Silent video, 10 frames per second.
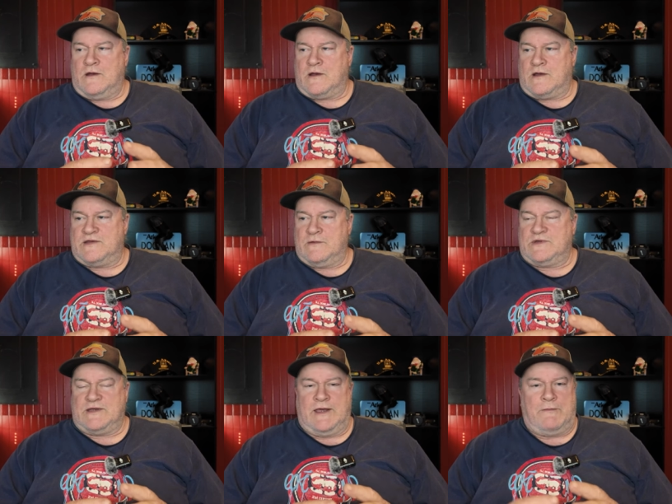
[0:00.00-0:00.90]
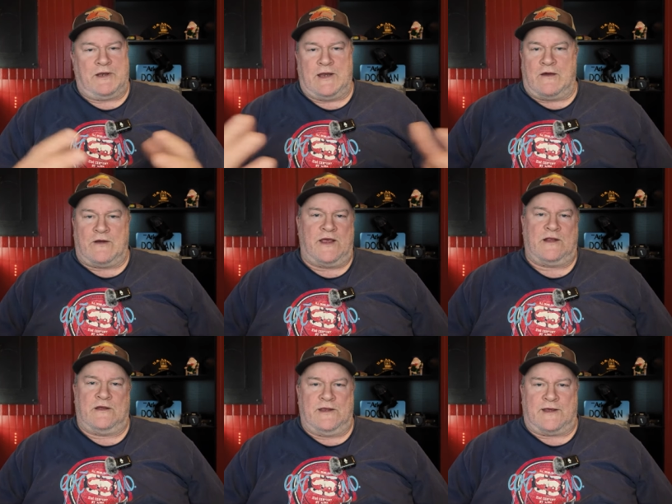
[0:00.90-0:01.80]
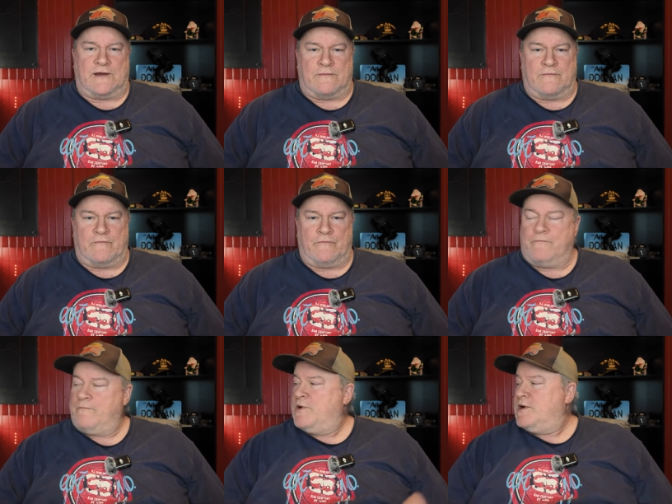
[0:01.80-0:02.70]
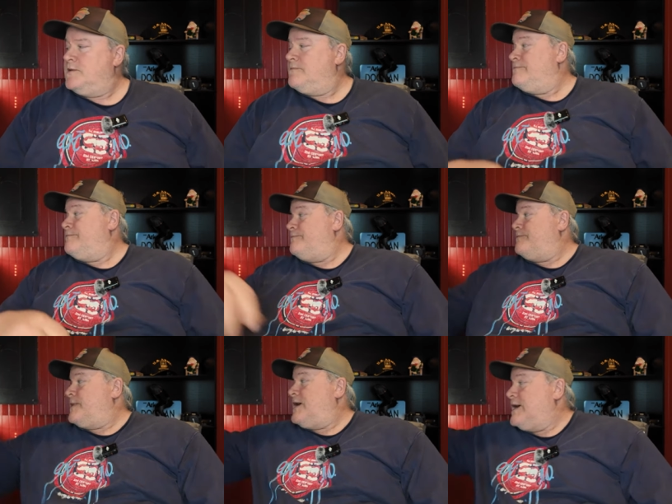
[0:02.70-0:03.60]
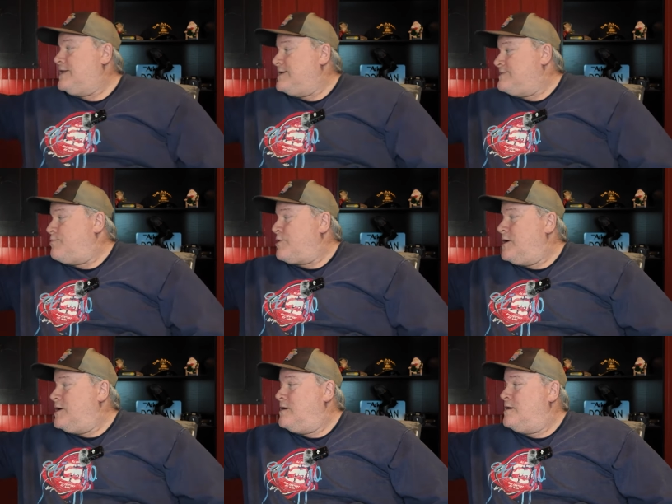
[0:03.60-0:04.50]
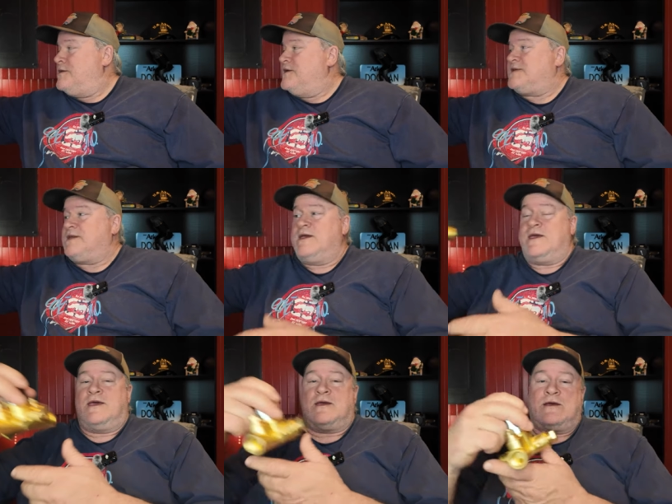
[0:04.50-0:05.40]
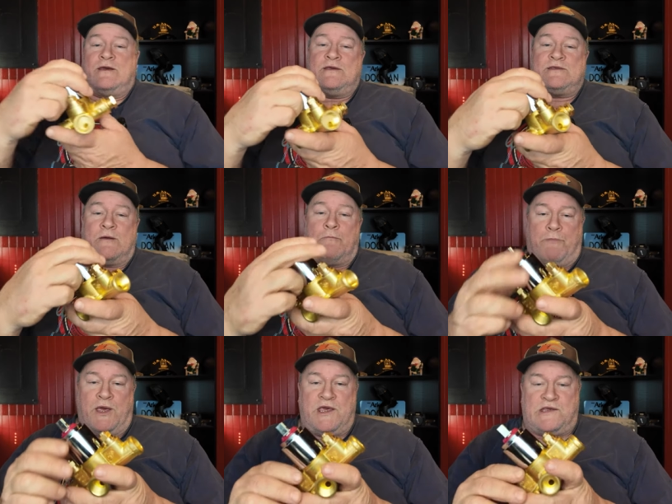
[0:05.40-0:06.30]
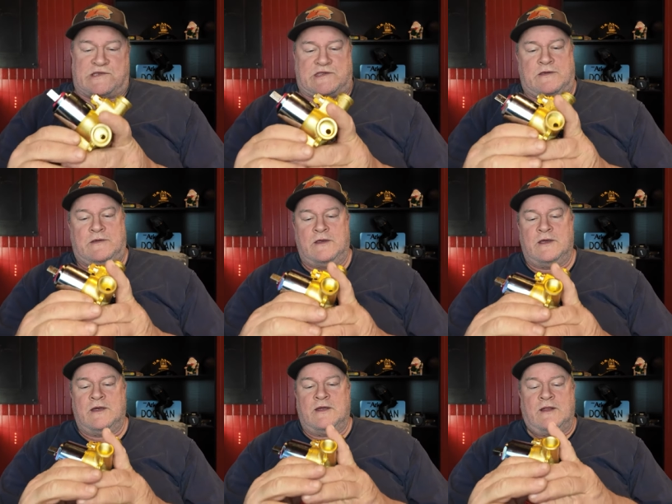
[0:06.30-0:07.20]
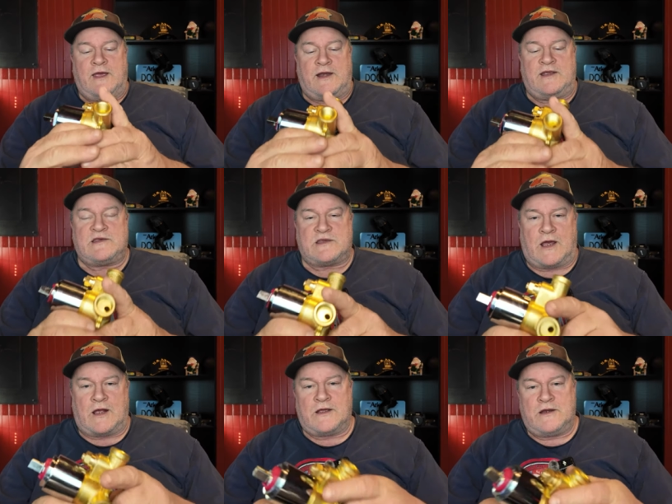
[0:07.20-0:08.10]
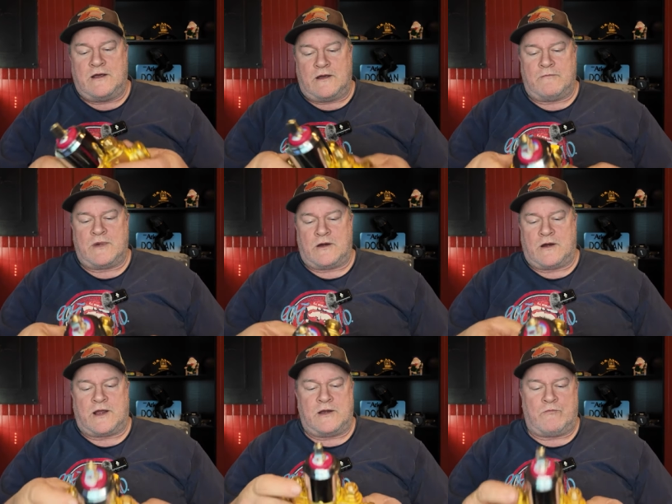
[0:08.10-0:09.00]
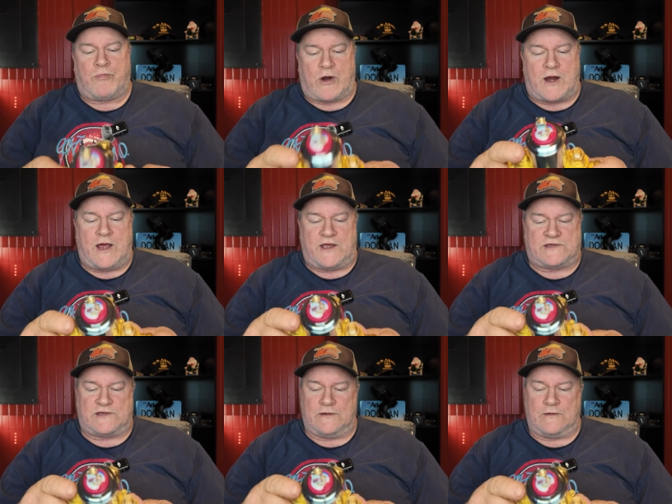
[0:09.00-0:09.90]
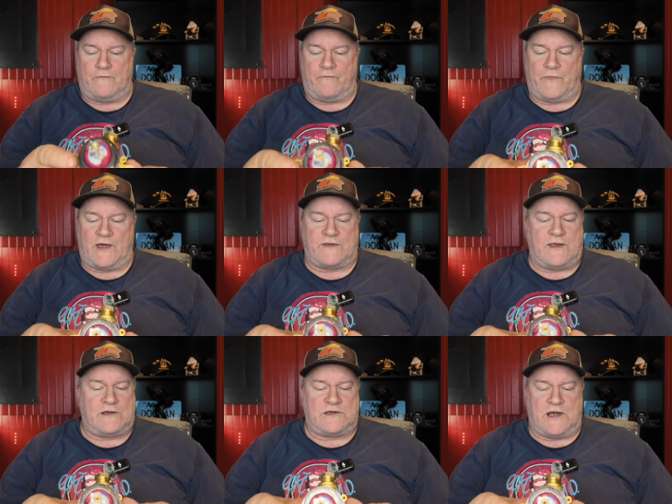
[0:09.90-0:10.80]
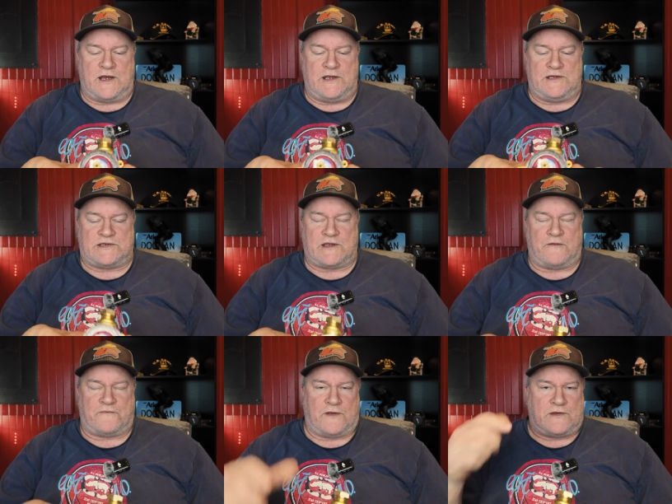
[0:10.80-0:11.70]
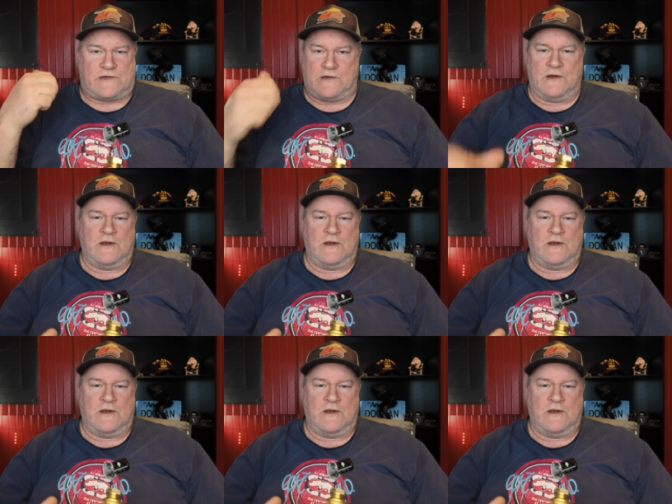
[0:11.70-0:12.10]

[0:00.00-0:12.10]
because it was leaking, but now it ain't leaking. But I got this brown. Oh, this thing is a beast. That is solid American brass, not that Chinese stuff that's